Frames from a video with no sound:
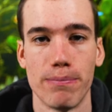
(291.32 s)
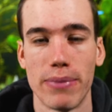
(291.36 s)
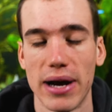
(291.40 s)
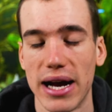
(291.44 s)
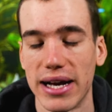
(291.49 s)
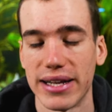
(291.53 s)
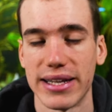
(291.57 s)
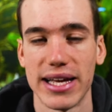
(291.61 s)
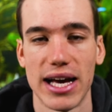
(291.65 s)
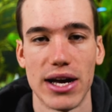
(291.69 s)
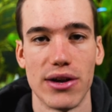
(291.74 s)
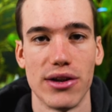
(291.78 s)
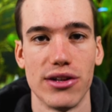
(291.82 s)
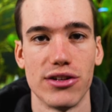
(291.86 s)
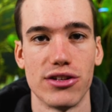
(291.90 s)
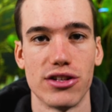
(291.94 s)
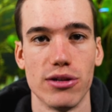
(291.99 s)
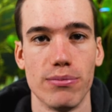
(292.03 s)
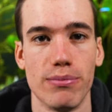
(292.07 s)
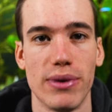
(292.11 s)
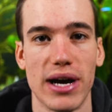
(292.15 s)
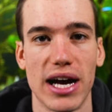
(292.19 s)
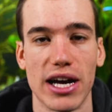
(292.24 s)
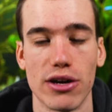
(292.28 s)
pack down into
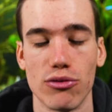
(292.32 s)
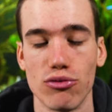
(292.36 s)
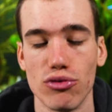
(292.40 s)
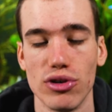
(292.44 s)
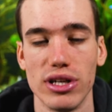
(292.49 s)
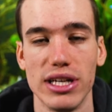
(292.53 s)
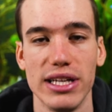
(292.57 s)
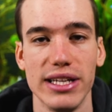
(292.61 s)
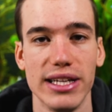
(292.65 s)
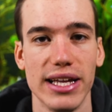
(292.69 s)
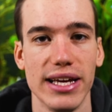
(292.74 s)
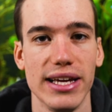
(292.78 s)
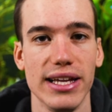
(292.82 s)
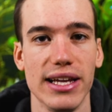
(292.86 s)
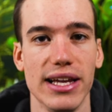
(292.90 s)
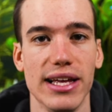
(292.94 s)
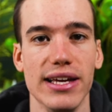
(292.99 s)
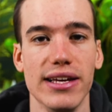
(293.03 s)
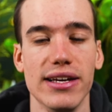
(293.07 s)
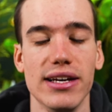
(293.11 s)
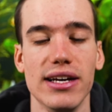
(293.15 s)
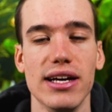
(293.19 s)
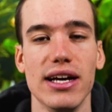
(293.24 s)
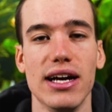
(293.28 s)
the bag really
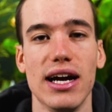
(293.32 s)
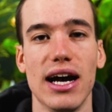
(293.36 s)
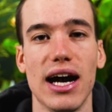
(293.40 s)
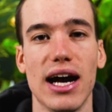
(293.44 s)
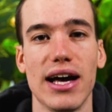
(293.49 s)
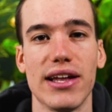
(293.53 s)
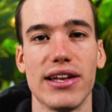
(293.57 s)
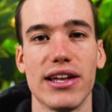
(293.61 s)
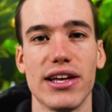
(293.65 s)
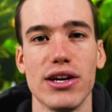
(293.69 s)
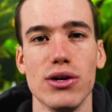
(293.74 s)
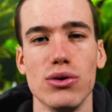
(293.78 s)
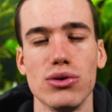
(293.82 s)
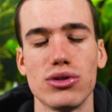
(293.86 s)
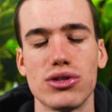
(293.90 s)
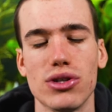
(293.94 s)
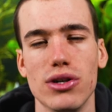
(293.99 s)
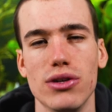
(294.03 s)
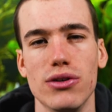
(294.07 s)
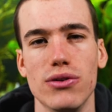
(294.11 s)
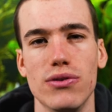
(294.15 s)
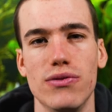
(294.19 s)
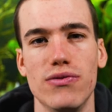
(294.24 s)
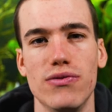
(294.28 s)
neatly and they also